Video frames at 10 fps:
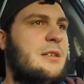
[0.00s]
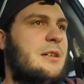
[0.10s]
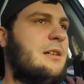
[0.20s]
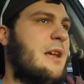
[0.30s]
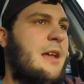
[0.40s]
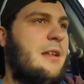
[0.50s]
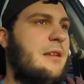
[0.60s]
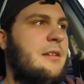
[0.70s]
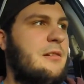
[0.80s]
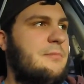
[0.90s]
uh, head,
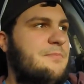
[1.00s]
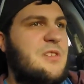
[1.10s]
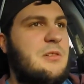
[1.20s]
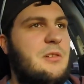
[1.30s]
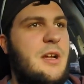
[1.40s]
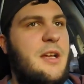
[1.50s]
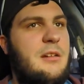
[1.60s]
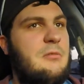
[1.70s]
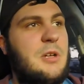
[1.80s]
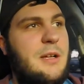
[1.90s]
you know, cylinder head
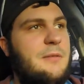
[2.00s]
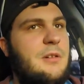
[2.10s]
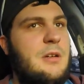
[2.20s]
or whatever